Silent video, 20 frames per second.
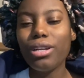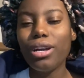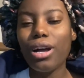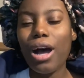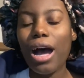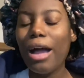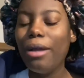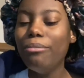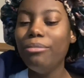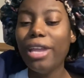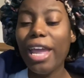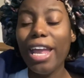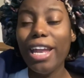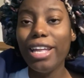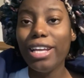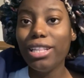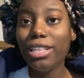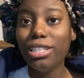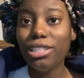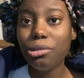I'm
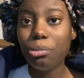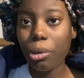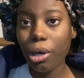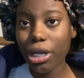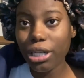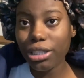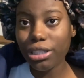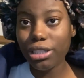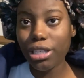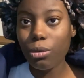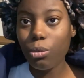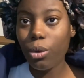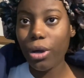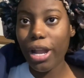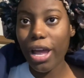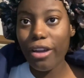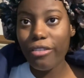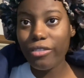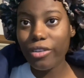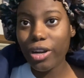dating this person,
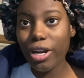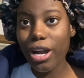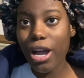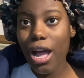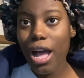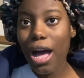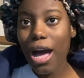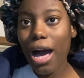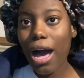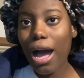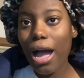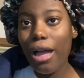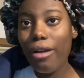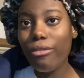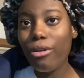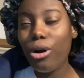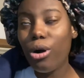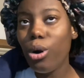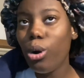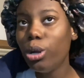whatever. I have
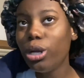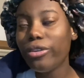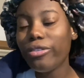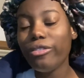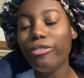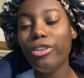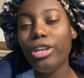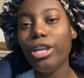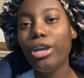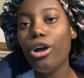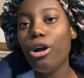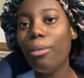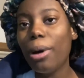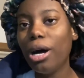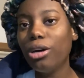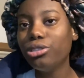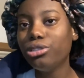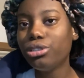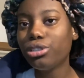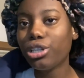a whole different video
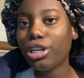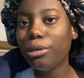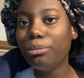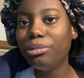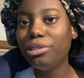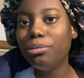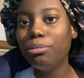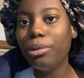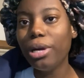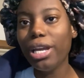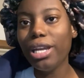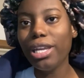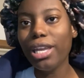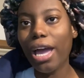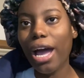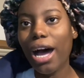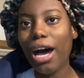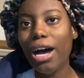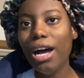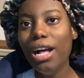about scripts, but
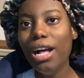yeah,